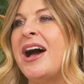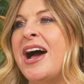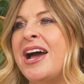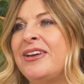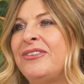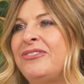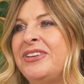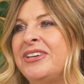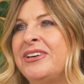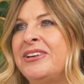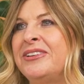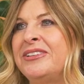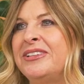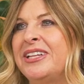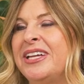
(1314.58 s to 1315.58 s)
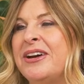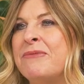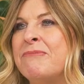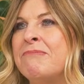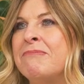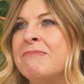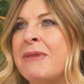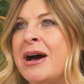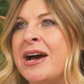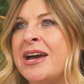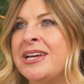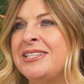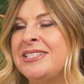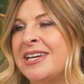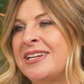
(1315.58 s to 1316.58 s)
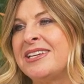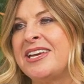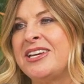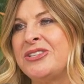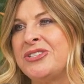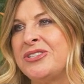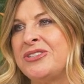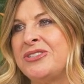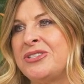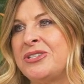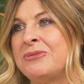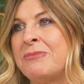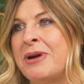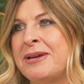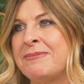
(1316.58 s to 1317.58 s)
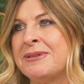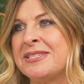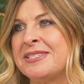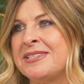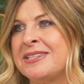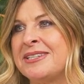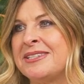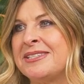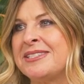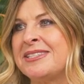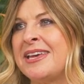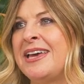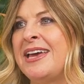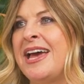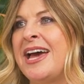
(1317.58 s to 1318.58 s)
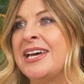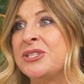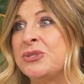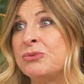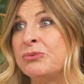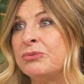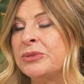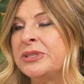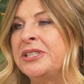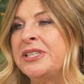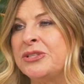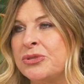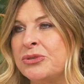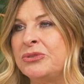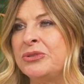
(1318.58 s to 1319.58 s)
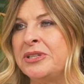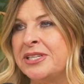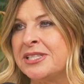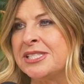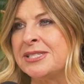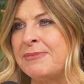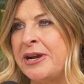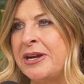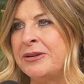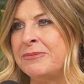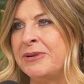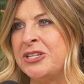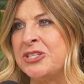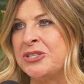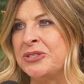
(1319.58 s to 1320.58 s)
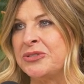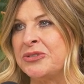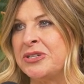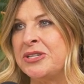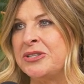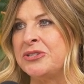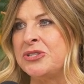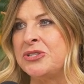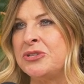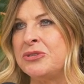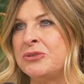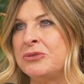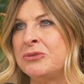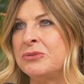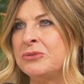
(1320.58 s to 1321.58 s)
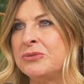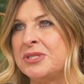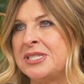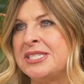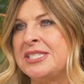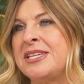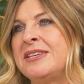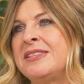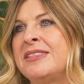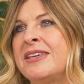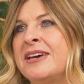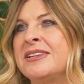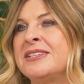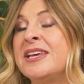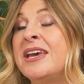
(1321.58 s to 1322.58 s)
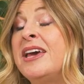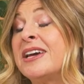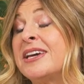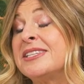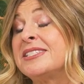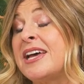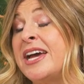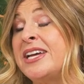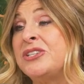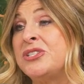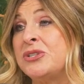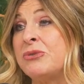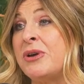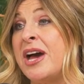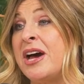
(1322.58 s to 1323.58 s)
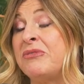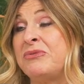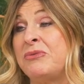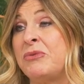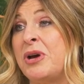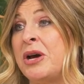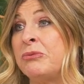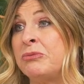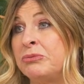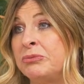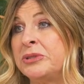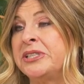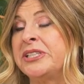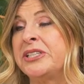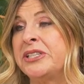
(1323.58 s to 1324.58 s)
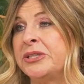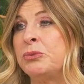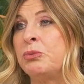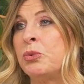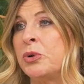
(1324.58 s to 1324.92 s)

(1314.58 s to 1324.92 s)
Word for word: i feel my dedication to my business has really truly inspired my children to see that because I do have a really good